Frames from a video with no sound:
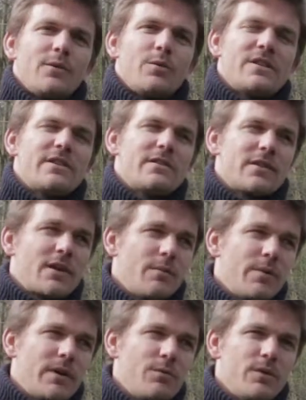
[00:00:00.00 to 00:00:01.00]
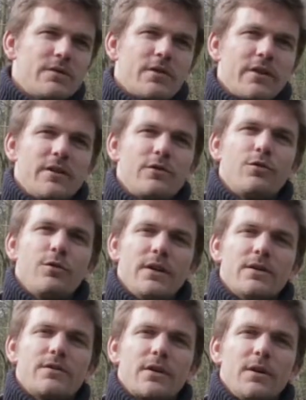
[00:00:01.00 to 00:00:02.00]
which is a company we started 2
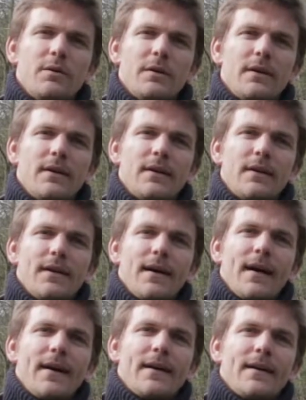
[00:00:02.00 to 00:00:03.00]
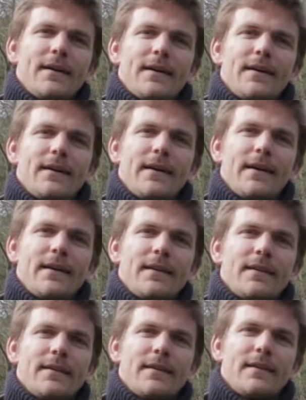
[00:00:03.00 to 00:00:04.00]
years ago,
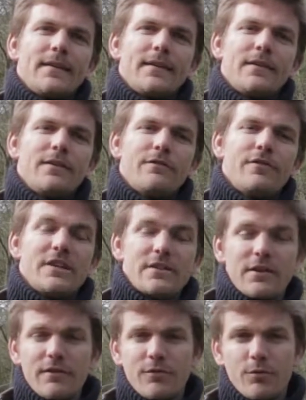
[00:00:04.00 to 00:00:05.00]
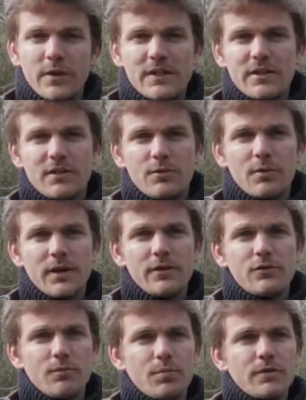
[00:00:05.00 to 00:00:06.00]
and the vision of which is really
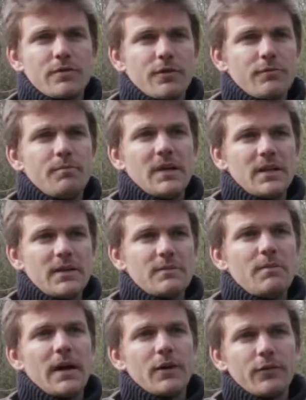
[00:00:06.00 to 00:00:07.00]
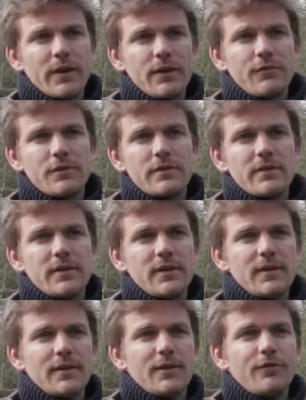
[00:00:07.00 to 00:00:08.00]
to preserve bees,
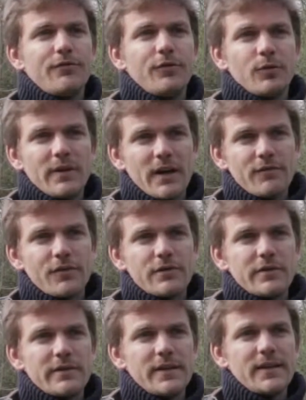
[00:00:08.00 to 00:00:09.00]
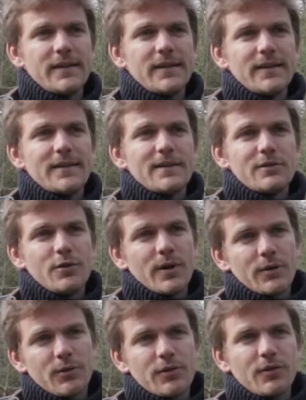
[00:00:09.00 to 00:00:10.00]
biodiversity, food diversity, so
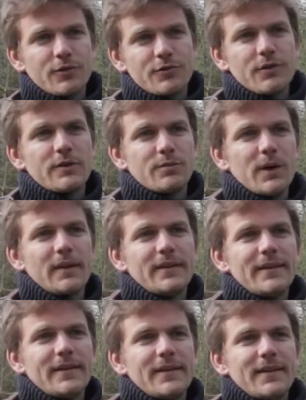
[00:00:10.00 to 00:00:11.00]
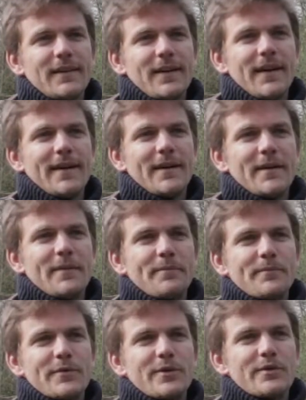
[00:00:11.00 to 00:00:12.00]
agriculture as well.
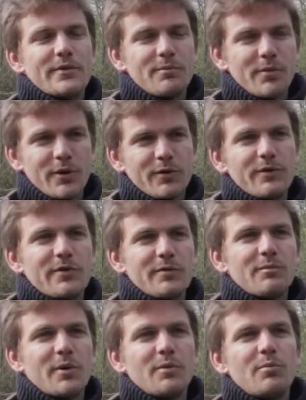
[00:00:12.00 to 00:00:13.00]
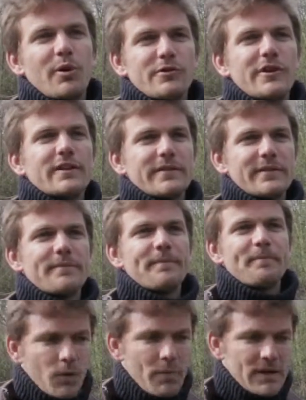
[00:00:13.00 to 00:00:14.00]
So it's a broad project. Well,